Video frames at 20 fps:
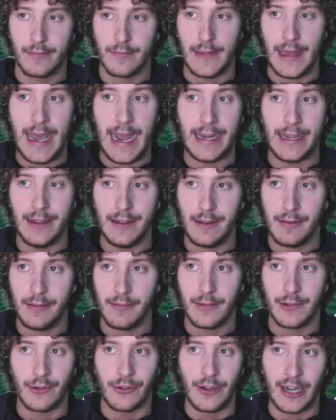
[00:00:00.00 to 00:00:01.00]
edit
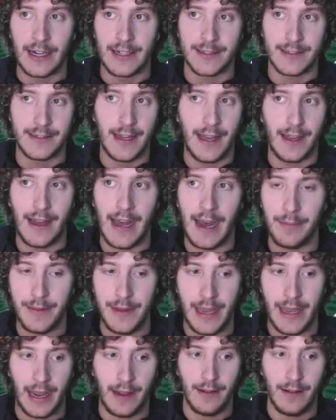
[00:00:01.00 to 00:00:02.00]
triggers the
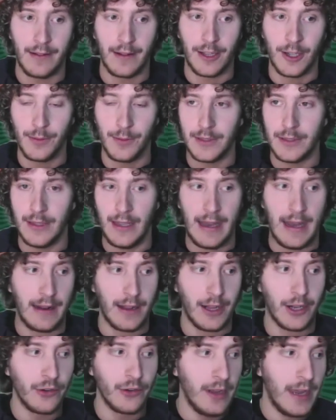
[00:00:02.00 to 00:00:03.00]
update, the Qctl
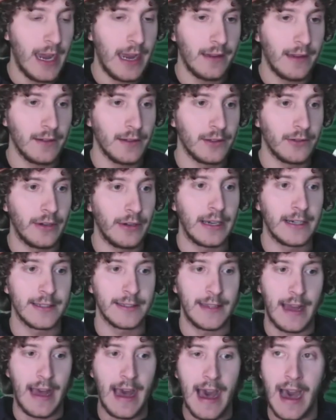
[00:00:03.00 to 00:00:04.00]
create triggers
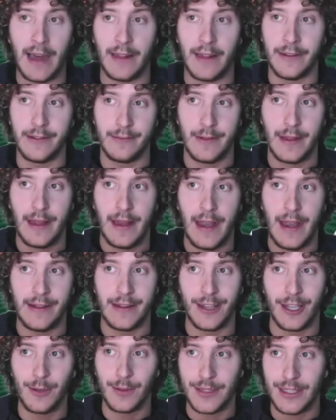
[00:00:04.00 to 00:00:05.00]
the add, and
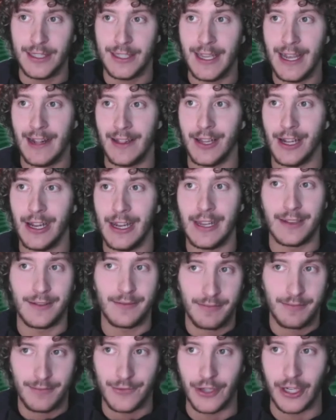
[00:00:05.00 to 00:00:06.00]
the Qctl
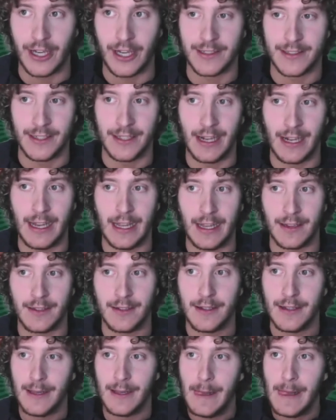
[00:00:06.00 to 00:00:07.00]
delete triggers the delete.
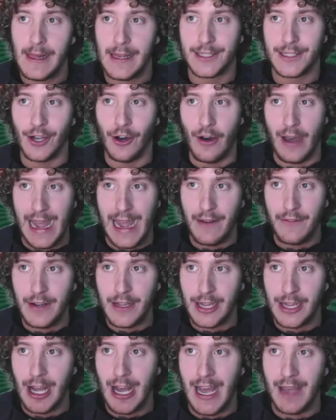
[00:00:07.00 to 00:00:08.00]
So every
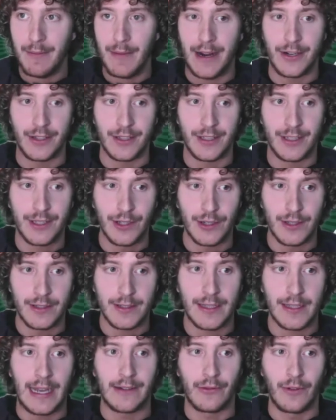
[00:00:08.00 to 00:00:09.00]
time a resource
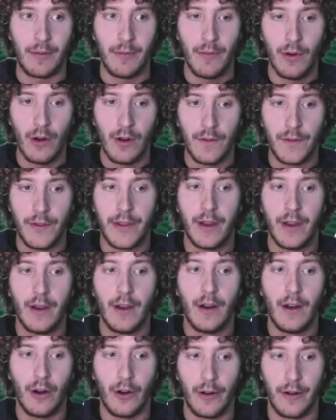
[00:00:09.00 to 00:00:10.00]
gets removed
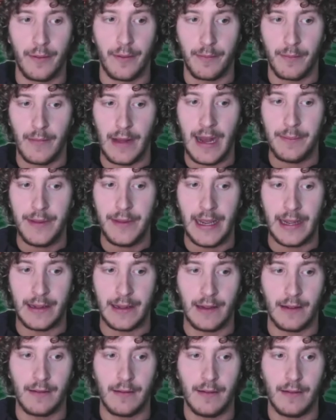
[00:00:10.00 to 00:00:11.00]
or
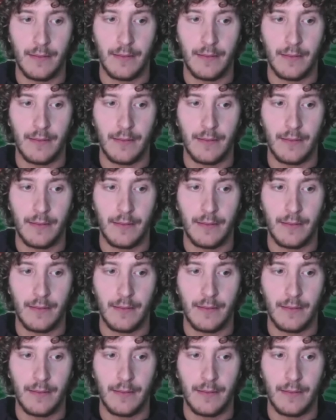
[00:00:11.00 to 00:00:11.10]
updated,